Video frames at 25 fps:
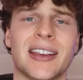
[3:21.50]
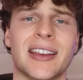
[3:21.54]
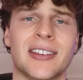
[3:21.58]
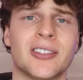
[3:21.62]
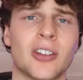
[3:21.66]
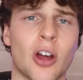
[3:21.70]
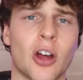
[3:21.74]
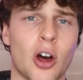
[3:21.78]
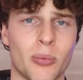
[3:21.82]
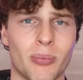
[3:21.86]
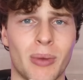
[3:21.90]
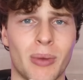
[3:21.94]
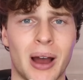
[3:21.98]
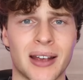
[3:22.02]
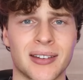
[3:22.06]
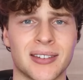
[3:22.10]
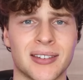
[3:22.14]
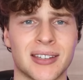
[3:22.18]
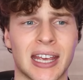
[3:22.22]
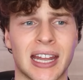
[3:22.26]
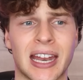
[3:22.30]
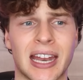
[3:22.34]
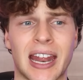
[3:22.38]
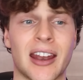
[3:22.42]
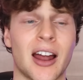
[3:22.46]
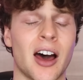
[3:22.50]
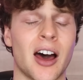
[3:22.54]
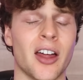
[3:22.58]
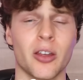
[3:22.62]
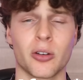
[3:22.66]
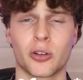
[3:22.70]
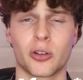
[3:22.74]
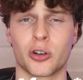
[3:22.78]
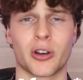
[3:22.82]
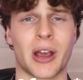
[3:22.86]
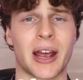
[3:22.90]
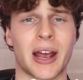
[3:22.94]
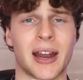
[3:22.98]
least on my skin and
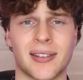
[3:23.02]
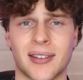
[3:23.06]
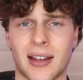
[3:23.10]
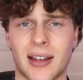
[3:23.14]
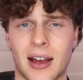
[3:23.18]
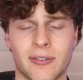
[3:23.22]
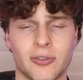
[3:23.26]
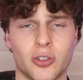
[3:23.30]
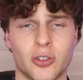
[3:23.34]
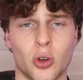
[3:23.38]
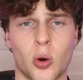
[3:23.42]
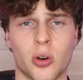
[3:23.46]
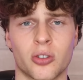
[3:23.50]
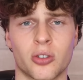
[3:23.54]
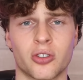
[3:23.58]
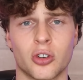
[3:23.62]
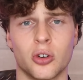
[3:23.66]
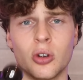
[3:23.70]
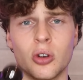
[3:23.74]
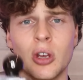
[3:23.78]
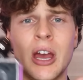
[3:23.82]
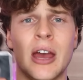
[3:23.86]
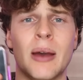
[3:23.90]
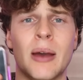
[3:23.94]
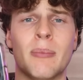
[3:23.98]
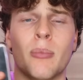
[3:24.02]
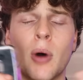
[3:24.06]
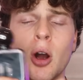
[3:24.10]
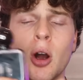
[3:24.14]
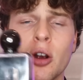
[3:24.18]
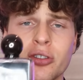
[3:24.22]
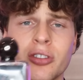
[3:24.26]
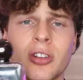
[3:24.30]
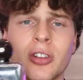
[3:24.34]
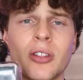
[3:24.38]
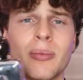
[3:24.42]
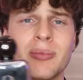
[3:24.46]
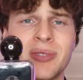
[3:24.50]
other creators I've talked to.
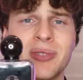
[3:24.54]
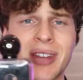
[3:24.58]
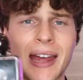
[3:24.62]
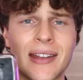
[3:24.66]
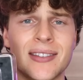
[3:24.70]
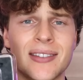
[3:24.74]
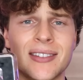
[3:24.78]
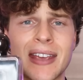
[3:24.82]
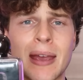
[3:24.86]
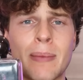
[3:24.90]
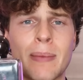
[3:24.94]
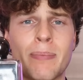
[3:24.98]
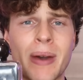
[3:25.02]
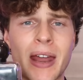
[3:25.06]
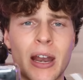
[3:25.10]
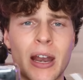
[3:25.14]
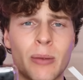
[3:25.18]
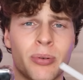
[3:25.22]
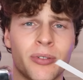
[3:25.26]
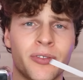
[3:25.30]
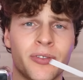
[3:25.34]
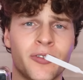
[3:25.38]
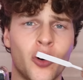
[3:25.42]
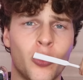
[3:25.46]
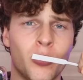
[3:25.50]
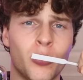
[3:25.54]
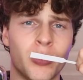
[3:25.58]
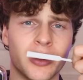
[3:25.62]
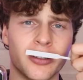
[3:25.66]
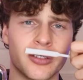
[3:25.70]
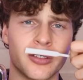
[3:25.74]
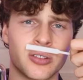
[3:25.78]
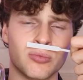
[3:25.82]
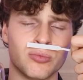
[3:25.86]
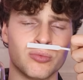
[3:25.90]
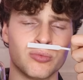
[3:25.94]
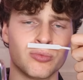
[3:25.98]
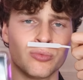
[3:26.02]
Most of them tend to get better
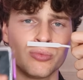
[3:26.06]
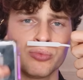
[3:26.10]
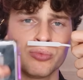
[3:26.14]
performance